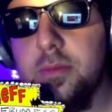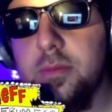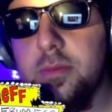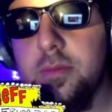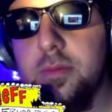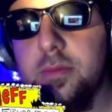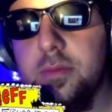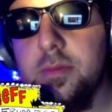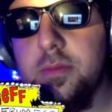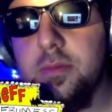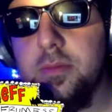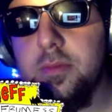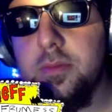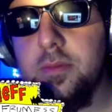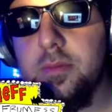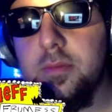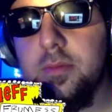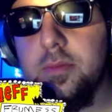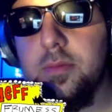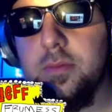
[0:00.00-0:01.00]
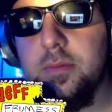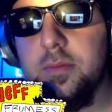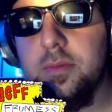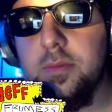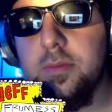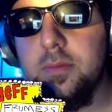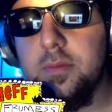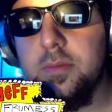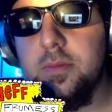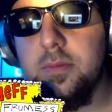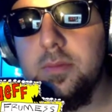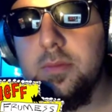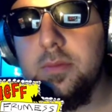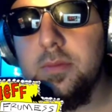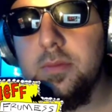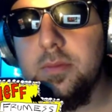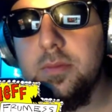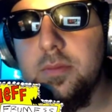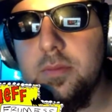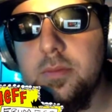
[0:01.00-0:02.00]

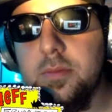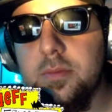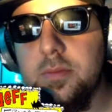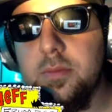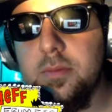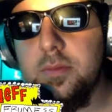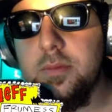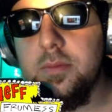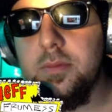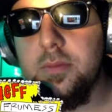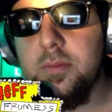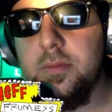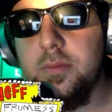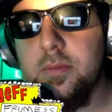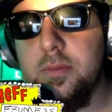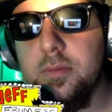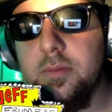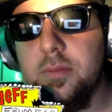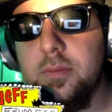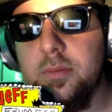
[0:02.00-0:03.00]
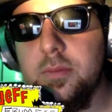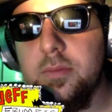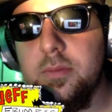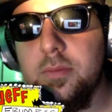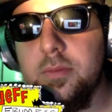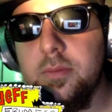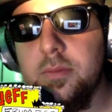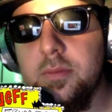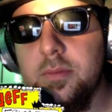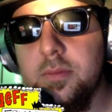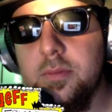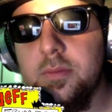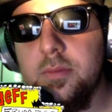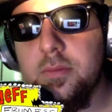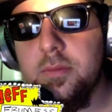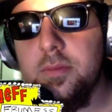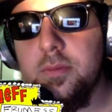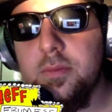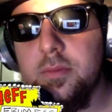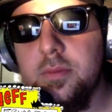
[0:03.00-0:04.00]

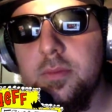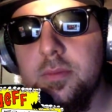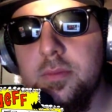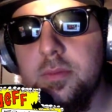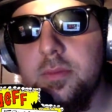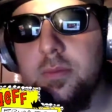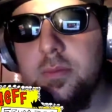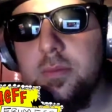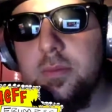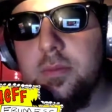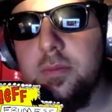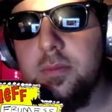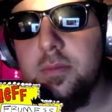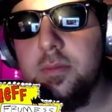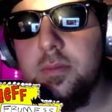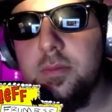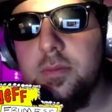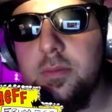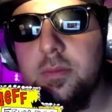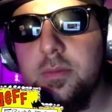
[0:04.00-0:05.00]
(silent)